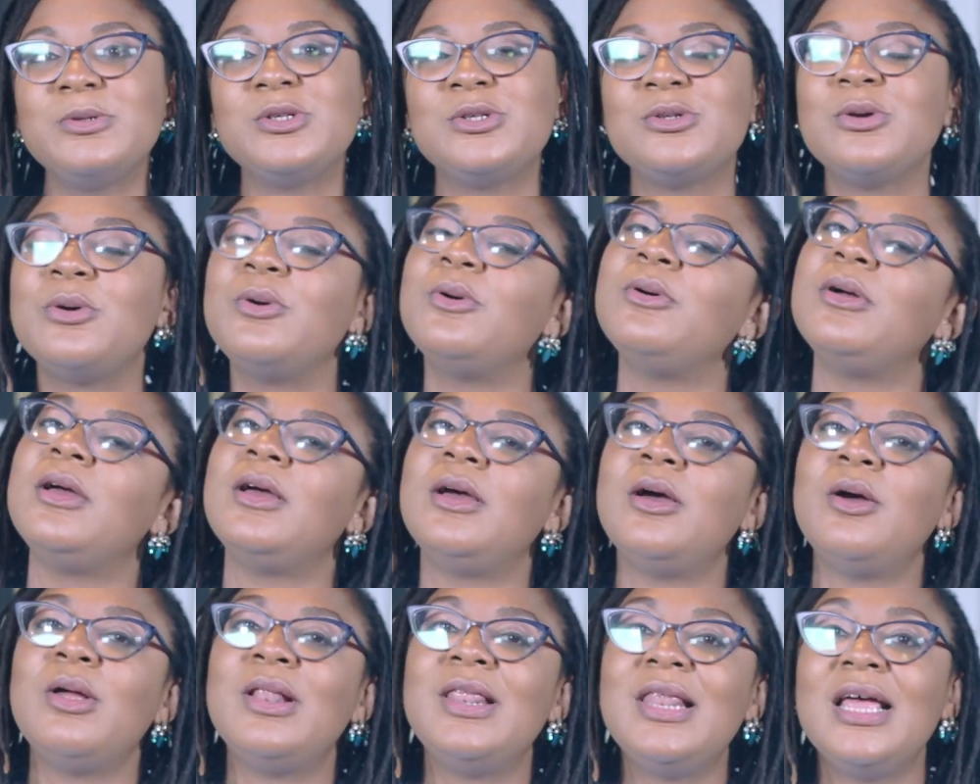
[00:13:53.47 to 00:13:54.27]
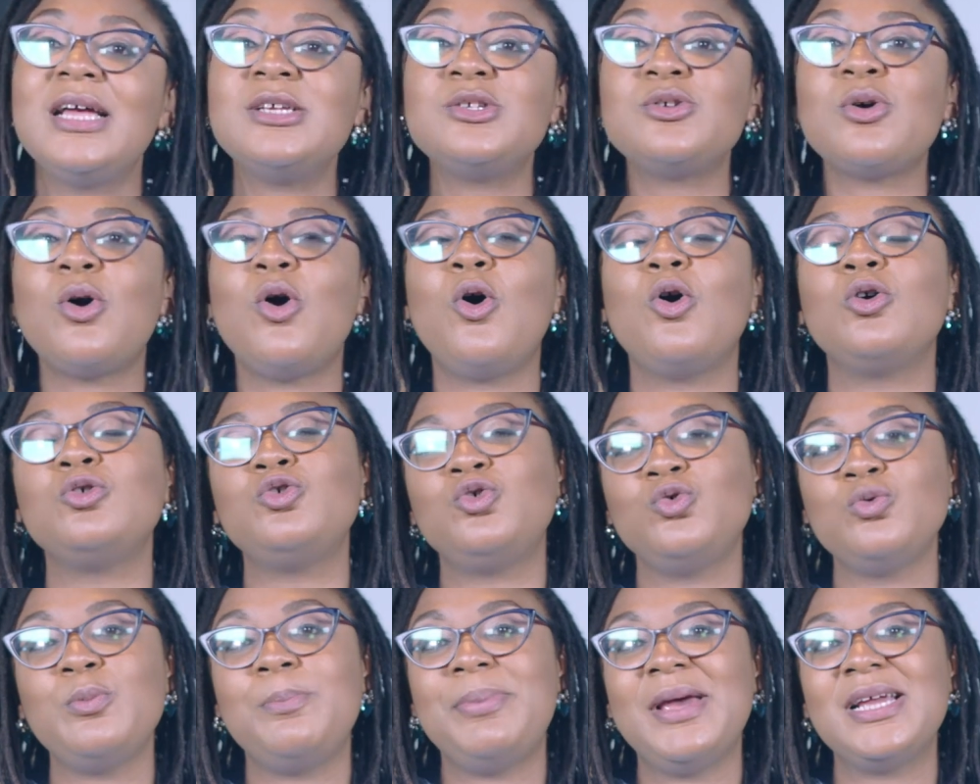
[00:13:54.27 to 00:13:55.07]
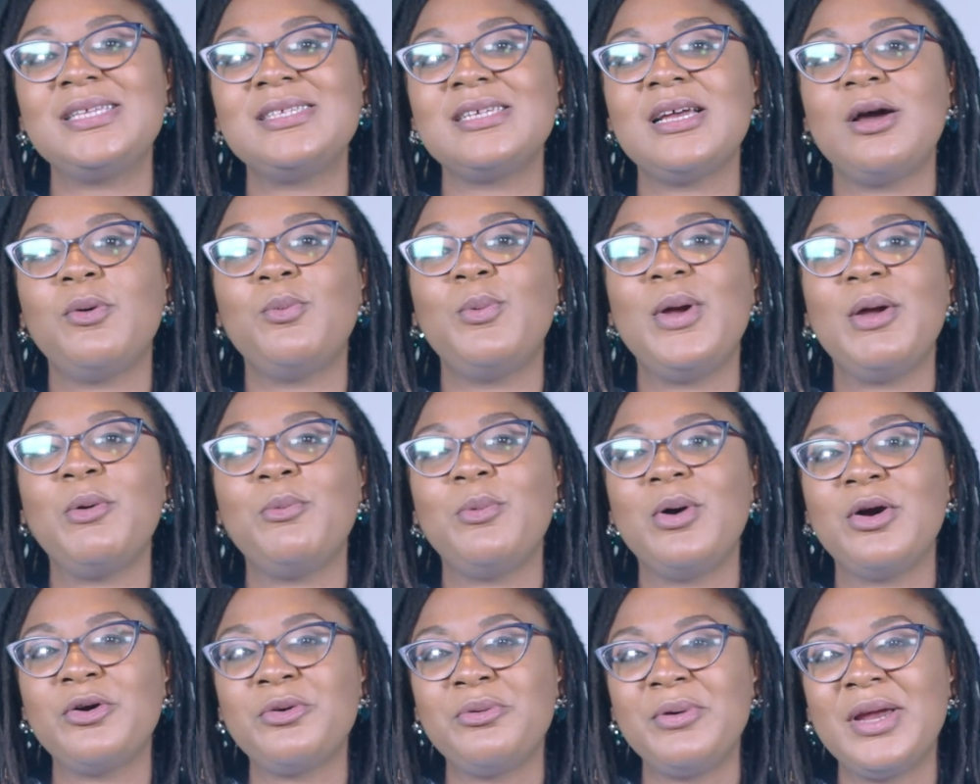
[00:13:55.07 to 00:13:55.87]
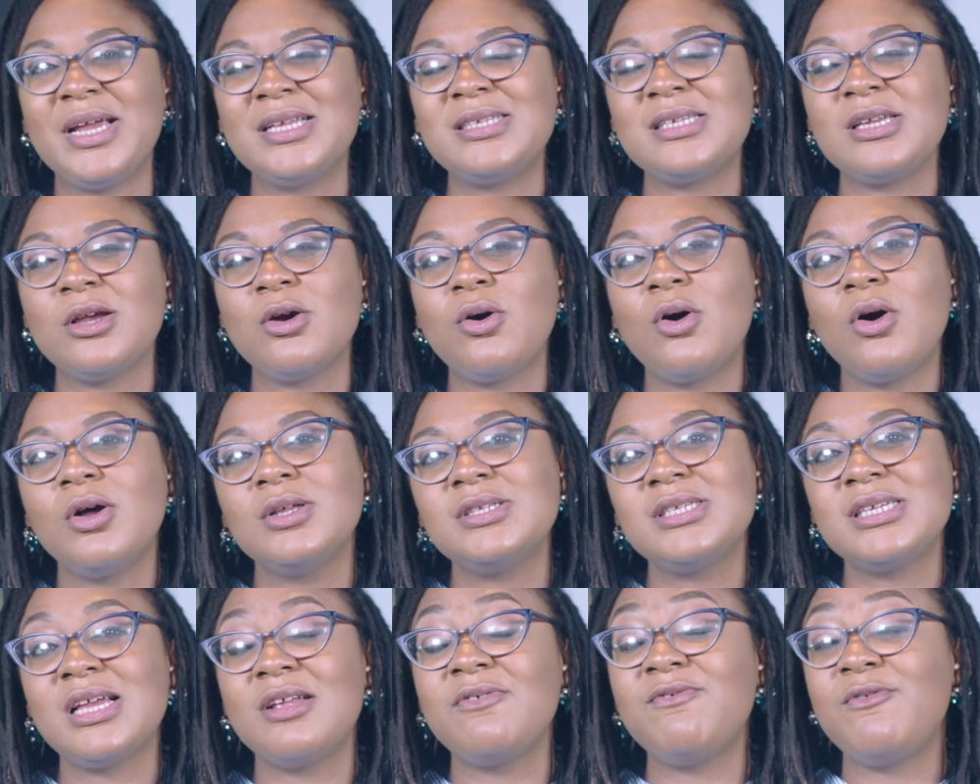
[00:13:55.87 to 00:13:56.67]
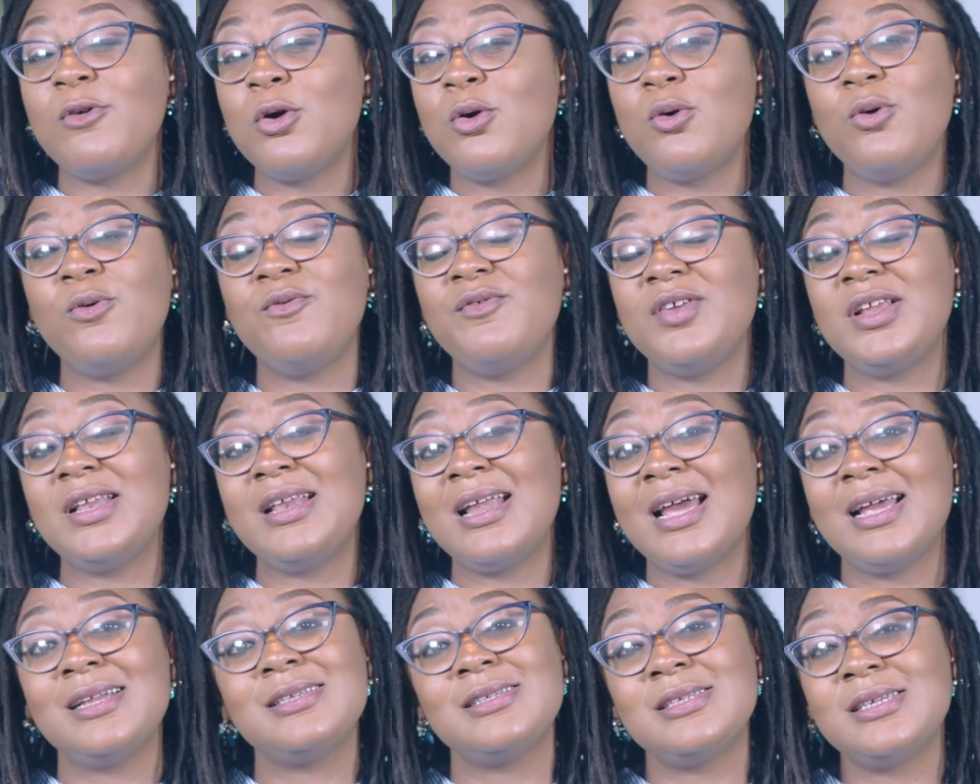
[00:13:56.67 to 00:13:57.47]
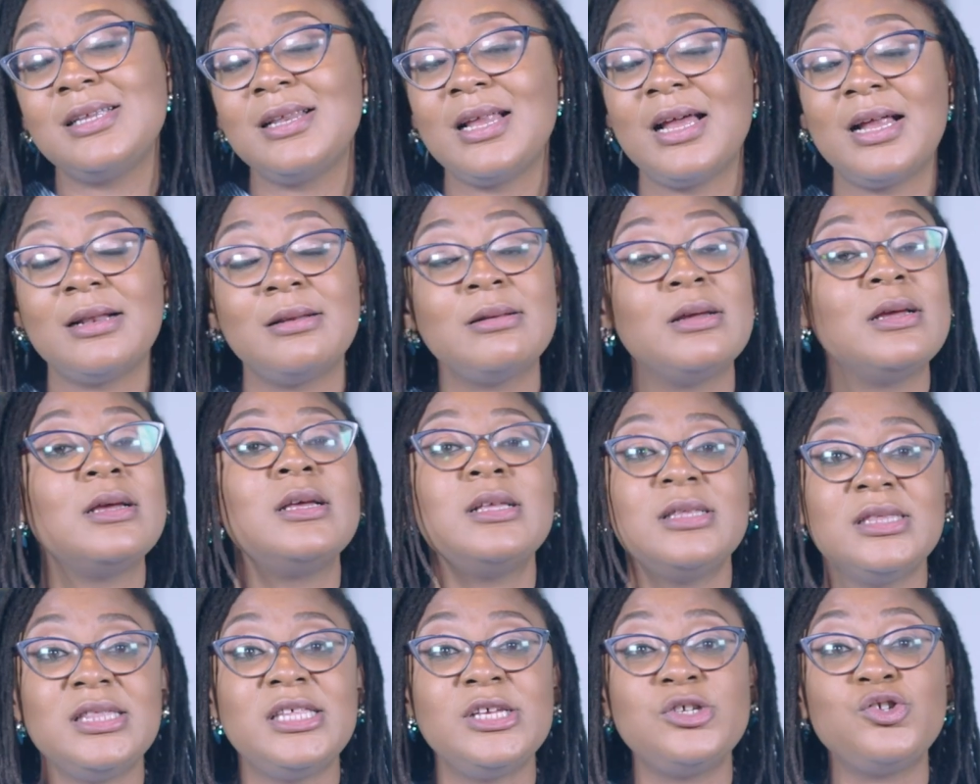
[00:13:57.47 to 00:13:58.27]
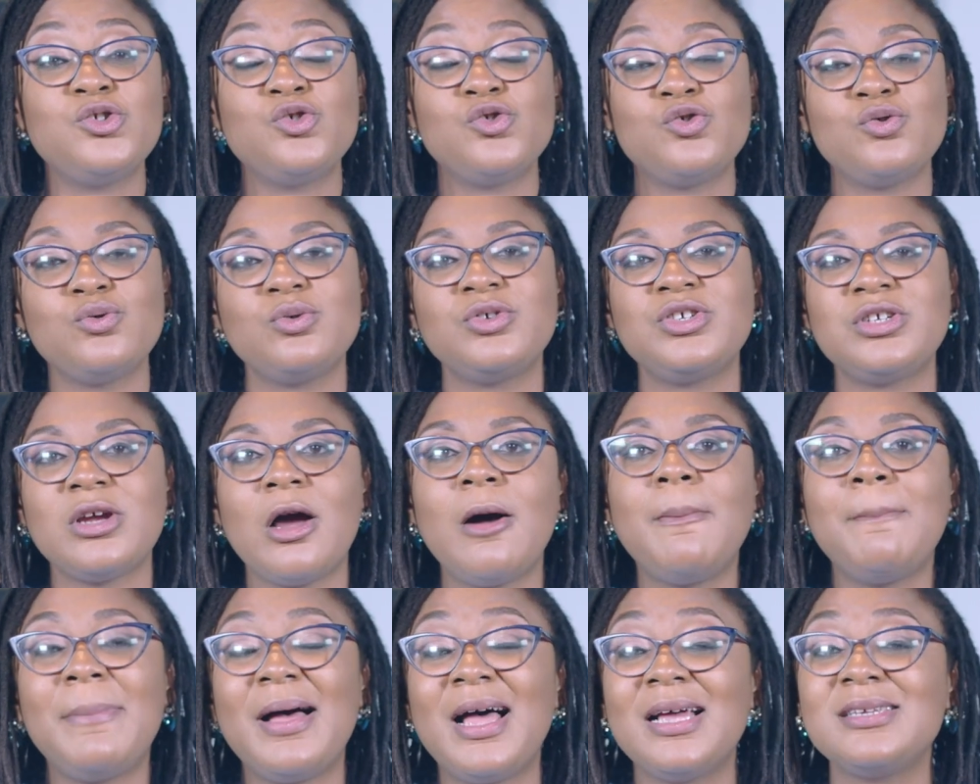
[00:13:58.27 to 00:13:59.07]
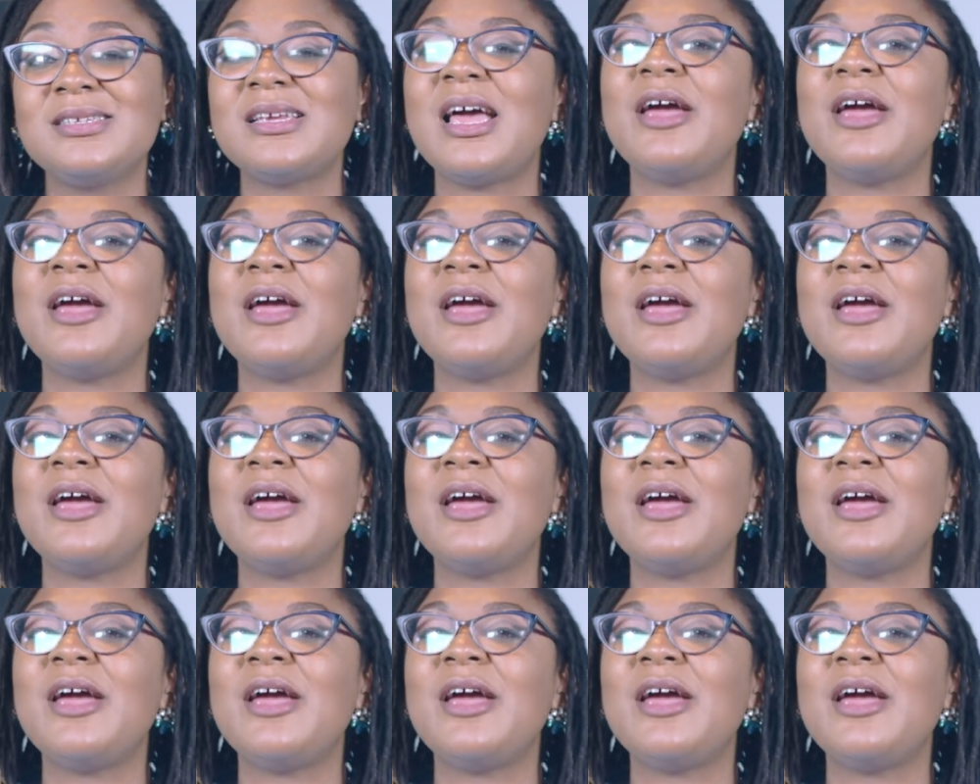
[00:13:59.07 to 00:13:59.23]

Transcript: So let's all do better when we're creating content for COVID-19, and this too shall pass.